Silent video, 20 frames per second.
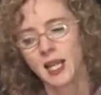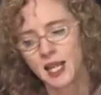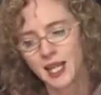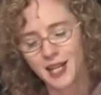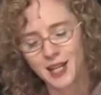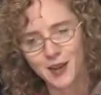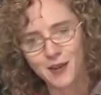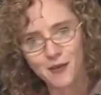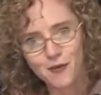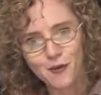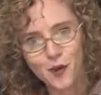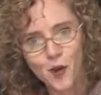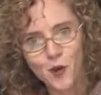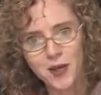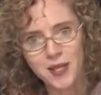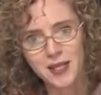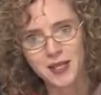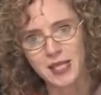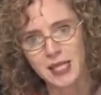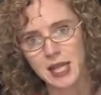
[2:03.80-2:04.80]
in a
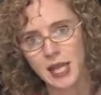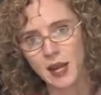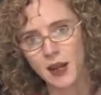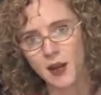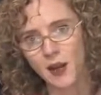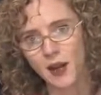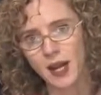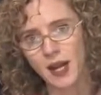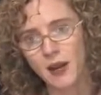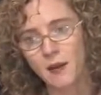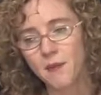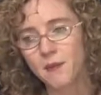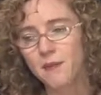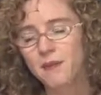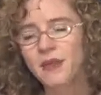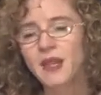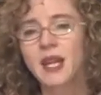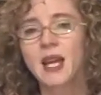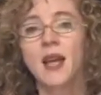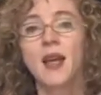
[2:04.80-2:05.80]
focused area.
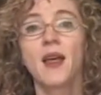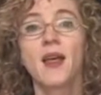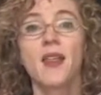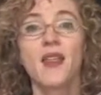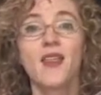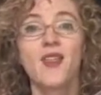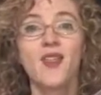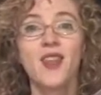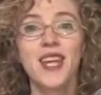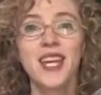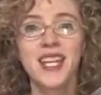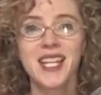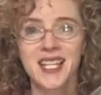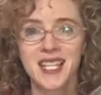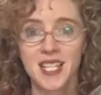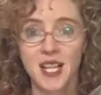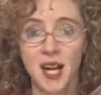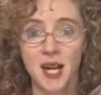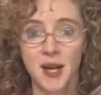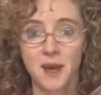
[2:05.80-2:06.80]
Then in
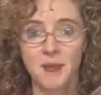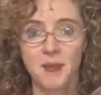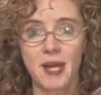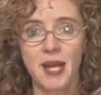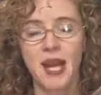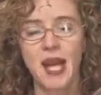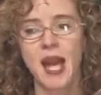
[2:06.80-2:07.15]
time,